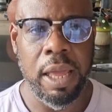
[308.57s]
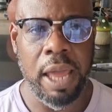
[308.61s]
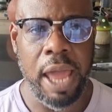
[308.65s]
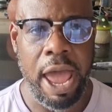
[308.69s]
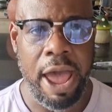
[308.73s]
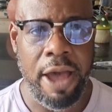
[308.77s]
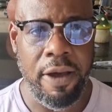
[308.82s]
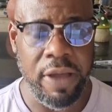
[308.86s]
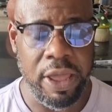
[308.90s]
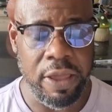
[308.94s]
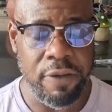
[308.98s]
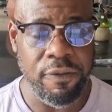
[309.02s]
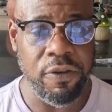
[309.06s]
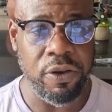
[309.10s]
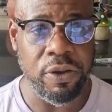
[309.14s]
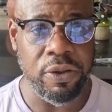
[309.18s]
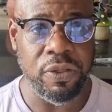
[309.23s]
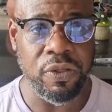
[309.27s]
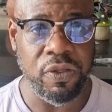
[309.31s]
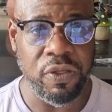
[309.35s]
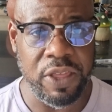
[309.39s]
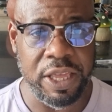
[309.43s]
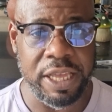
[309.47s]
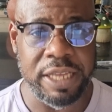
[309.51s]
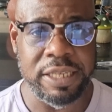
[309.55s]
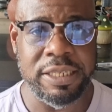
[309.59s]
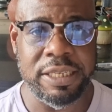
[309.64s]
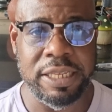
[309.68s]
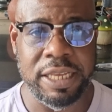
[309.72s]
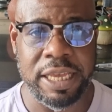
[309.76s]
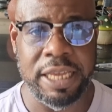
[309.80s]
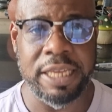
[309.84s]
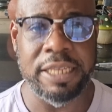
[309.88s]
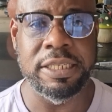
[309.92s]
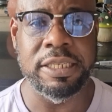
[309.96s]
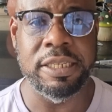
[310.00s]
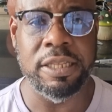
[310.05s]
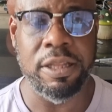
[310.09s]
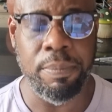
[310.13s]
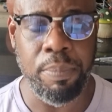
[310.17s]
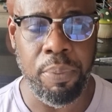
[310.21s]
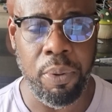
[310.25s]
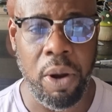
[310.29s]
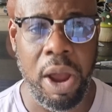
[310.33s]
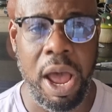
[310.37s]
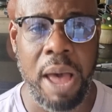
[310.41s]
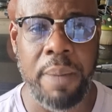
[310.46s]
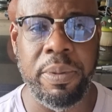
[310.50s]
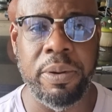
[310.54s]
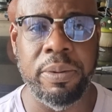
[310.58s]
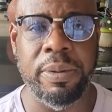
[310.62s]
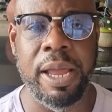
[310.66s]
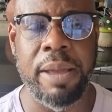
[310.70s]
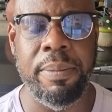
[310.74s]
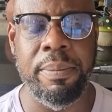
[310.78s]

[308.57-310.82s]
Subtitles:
However, this is the problem